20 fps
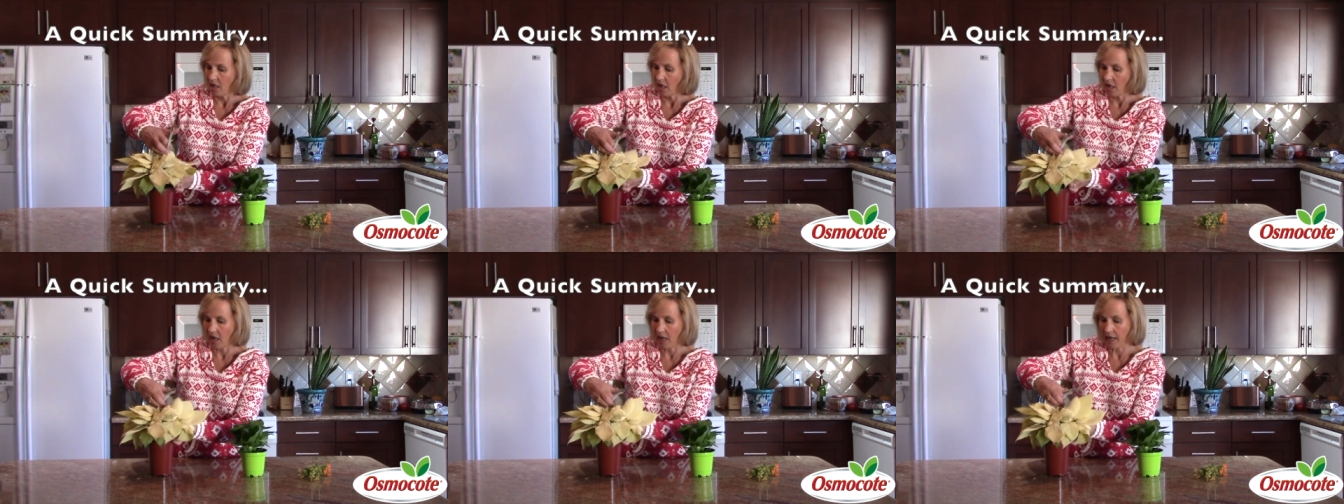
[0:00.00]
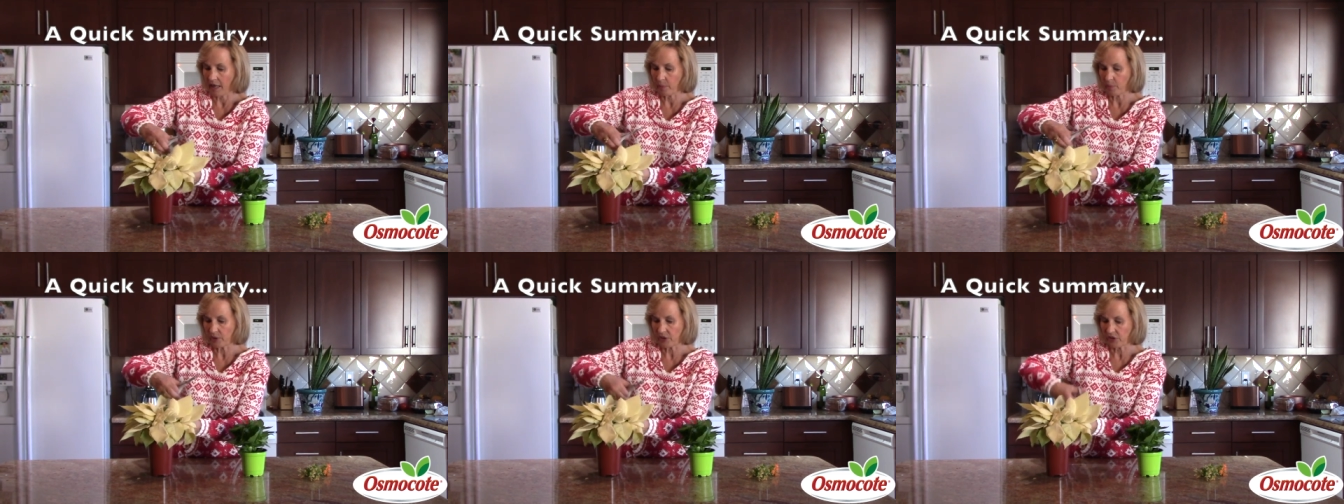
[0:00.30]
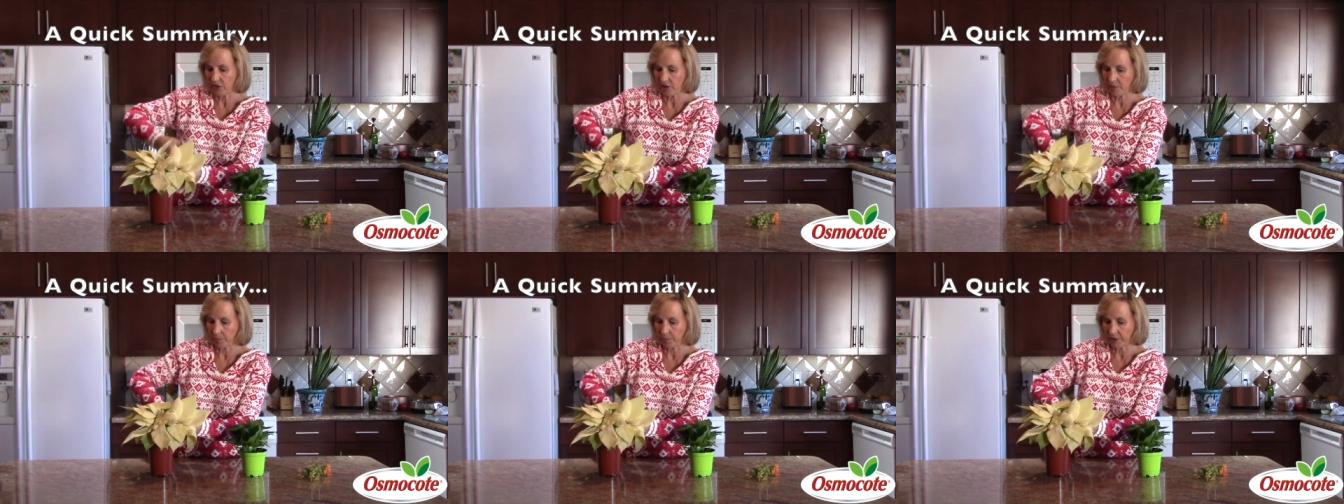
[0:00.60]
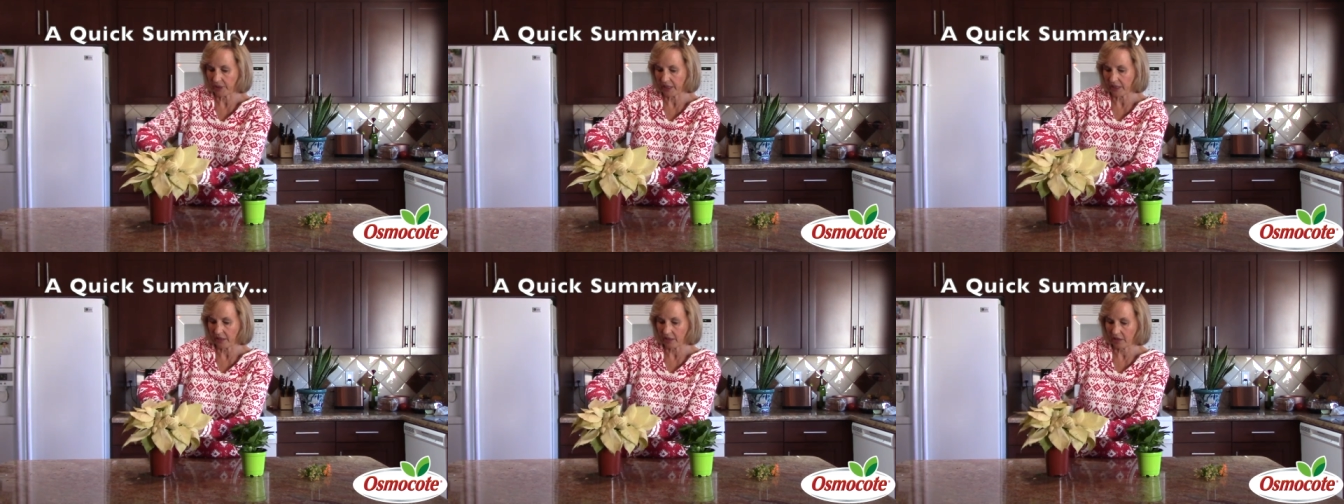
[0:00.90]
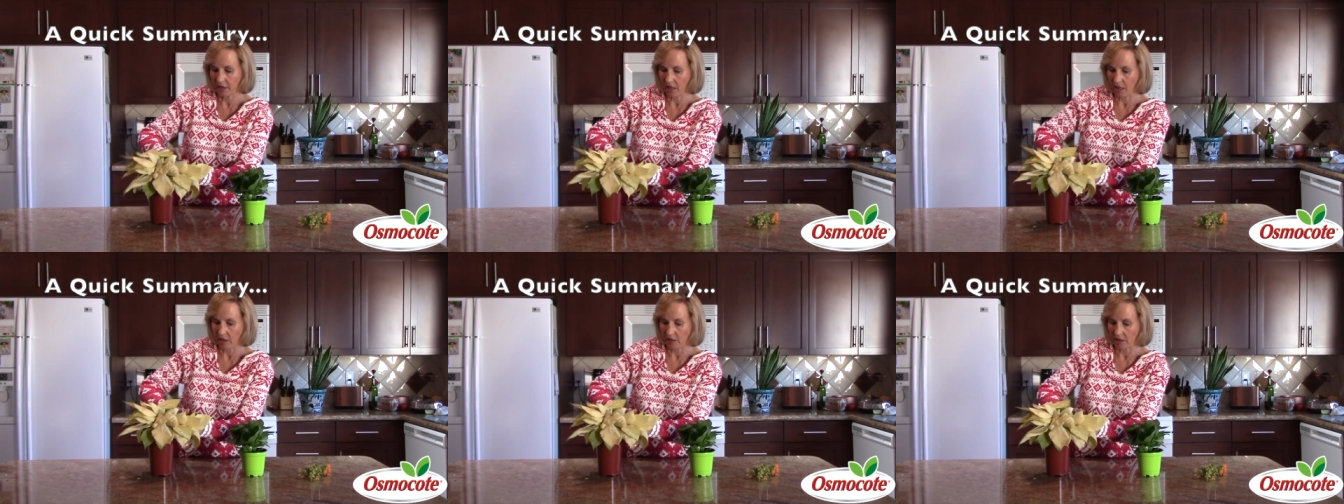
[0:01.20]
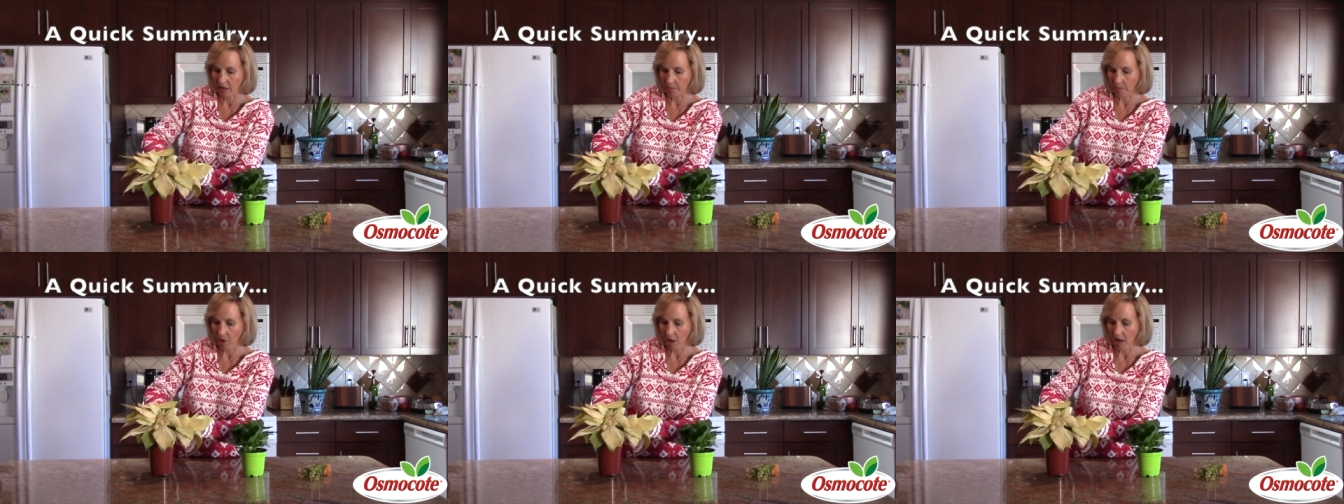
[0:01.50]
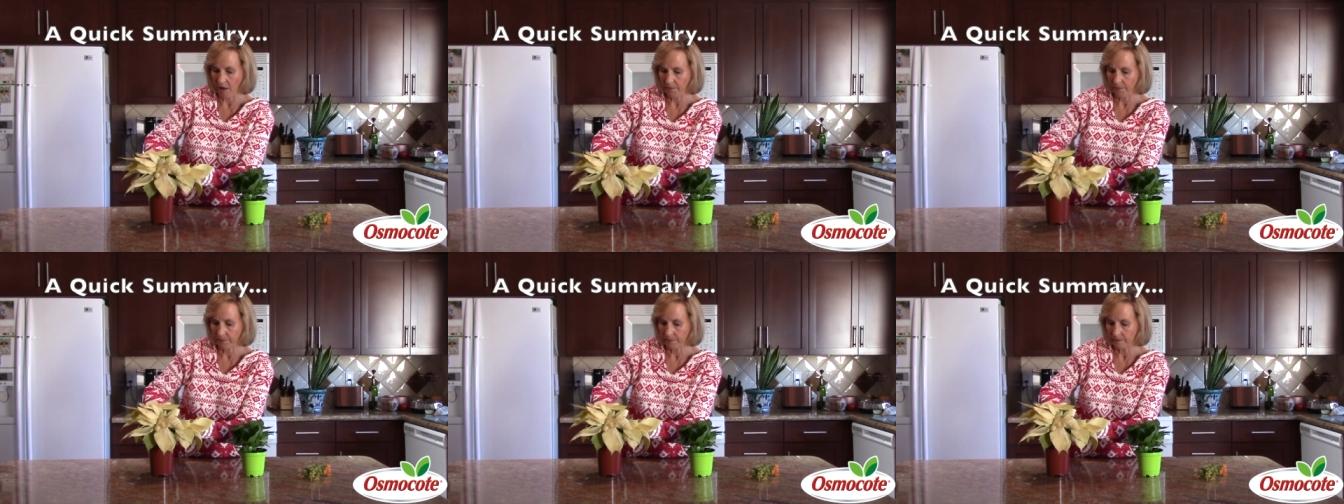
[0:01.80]
I would simply cut them
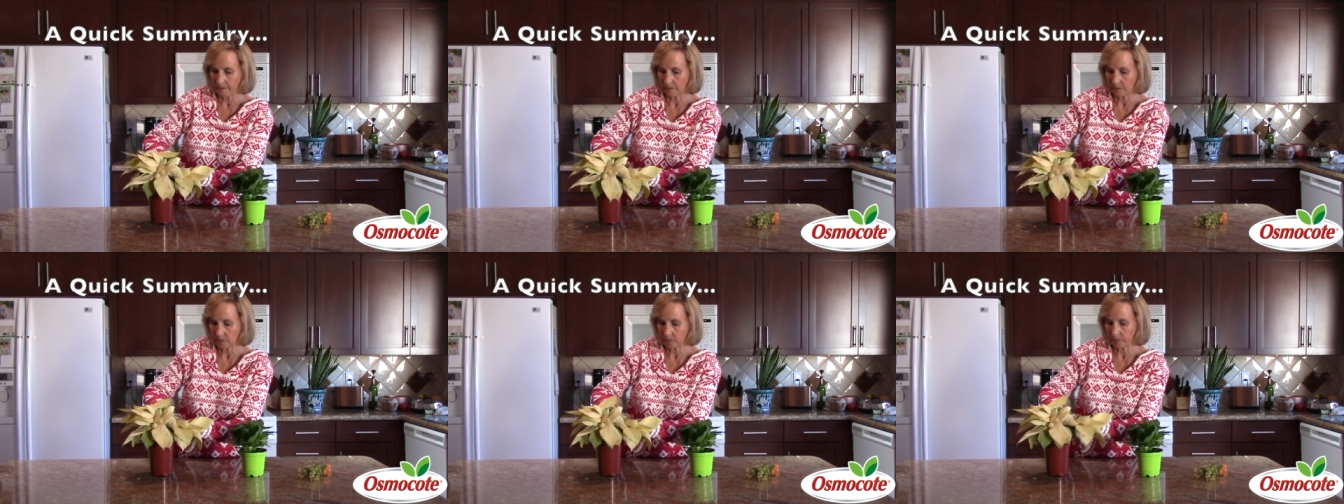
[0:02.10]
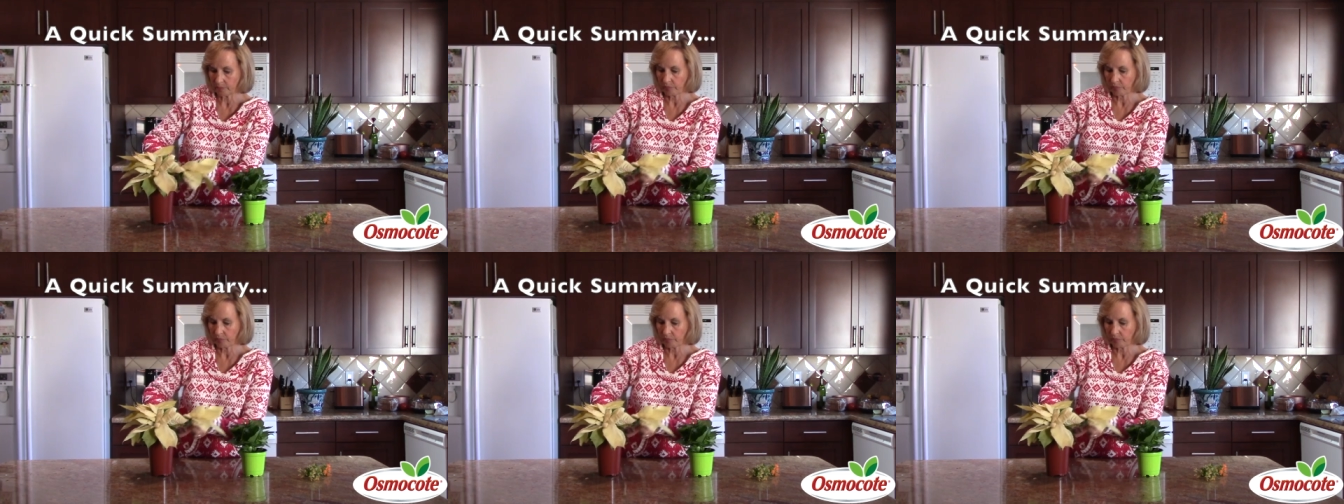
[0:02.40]
off.